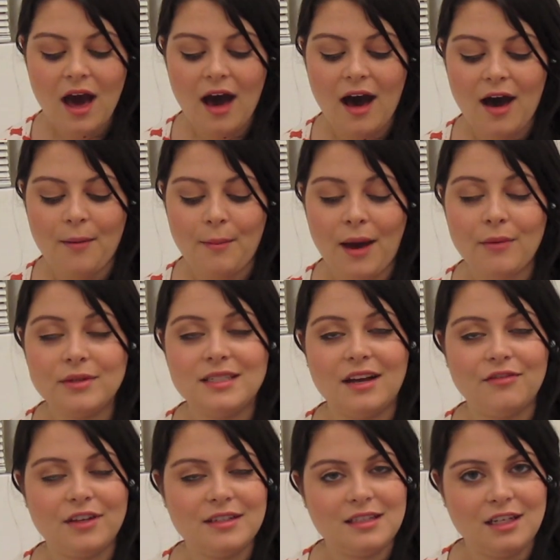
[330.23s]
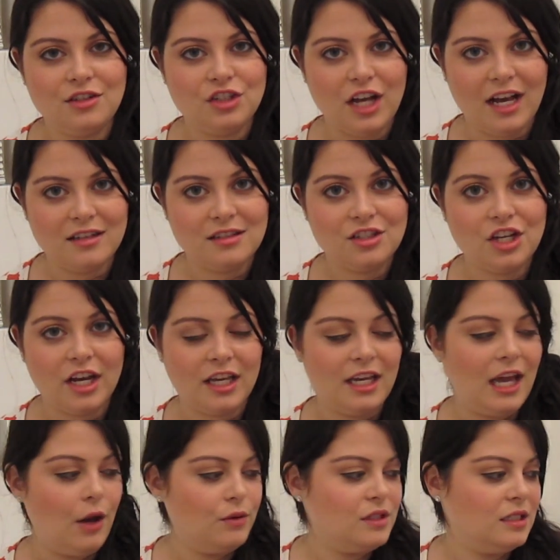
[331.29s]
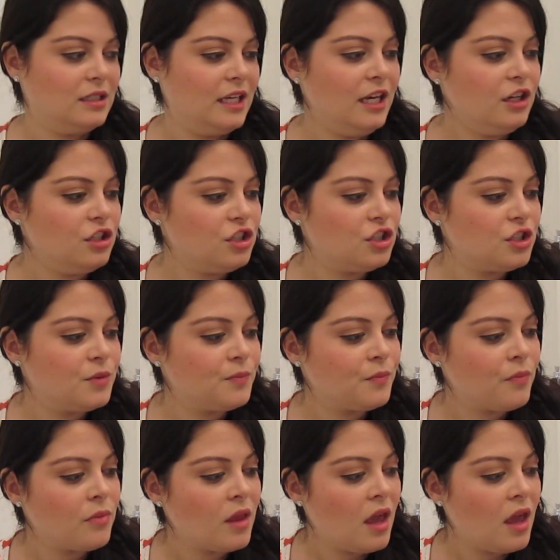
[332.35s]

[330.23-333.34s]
I would definitely suggest checking out Delish.